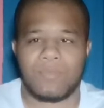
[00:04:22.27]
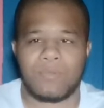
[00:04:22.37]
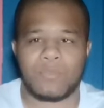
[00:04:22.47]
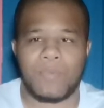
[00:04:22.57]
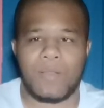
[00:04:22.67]

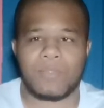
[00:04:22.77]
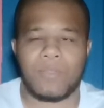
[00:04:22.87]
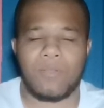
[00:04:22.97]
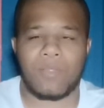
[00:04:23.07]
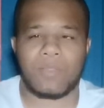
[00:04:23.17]
was probably,
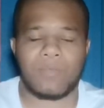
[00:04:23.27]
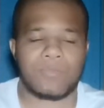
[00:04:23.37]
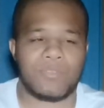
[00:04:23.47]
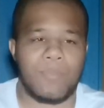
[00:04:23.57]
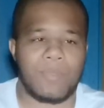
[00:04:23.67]
you know, I think it
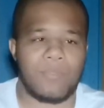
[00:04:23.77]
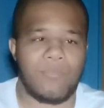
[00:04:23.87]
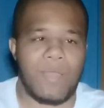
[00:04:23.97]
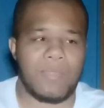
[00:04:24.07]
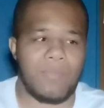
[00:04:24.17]
was Jermaine
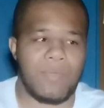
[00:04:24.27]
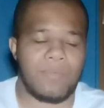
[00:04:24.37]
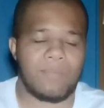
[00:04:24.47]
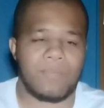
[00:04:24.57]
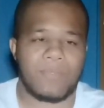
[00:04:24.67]
Duran to
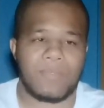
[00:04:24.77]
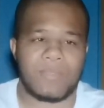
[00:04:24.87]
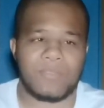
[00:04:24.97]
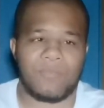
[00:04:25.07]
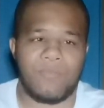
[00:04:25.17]
me.
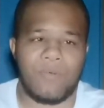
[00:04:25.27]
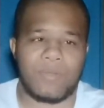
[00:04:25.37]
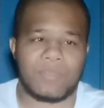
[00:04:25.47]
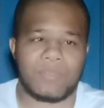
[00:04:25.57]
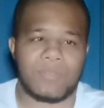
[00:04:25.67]
That she fought
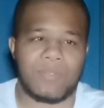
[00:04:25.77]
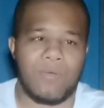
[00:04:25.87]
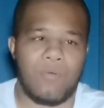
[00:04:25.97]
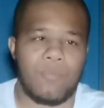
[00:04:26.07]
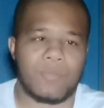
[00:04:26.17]
and she did
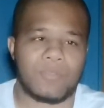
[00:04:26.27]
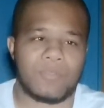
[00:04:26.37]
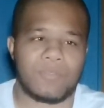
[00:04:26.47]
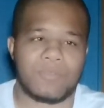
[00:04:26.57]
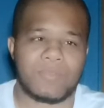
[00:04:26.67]
a whole bunch
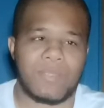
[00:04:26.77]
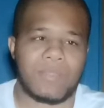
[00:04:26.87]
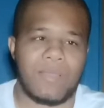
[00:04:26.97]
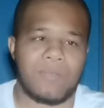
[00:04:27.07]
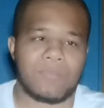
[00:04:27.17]
of
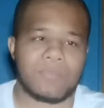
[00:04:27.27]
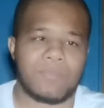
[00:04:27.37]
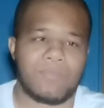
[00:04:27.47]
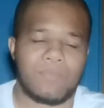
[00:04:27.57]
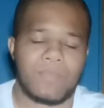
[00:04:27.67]

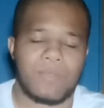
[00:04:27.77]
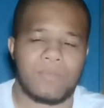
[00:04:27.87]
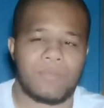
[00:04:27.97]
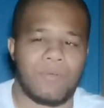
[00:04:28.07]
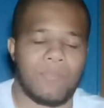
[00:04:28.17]
takedowns,
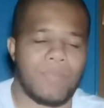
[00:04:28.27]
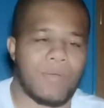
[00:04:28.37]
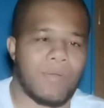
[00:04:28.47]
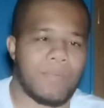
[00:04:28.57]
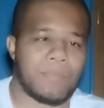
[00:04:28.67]
you know.
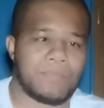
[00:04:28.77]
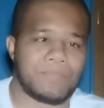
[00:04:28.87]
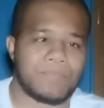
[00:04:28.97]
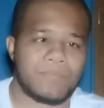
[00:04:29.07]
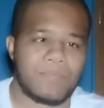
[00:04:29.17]
But
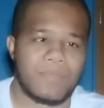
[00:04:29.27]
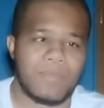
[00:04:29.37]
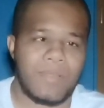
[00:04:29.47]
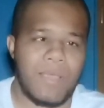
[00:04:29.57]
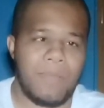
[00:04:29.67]

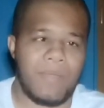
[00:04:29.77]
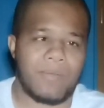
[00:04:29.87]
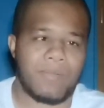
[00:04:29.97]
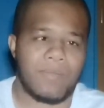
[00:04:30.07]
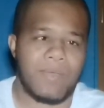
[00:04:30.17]
yeah,
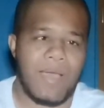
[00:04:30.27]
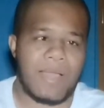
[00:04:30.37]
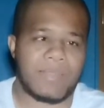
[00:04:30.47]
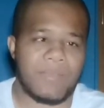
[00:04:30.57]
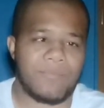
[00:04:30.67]
man,
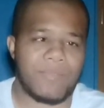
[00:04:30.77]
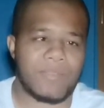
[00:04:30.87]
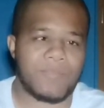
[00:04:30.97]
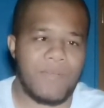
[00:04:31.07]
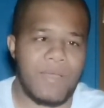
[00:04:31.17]
I think for
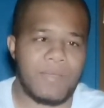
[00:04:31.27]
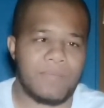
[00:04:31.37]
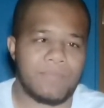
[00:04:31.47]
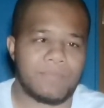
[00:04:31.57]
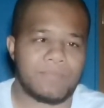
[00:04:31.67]
this fight,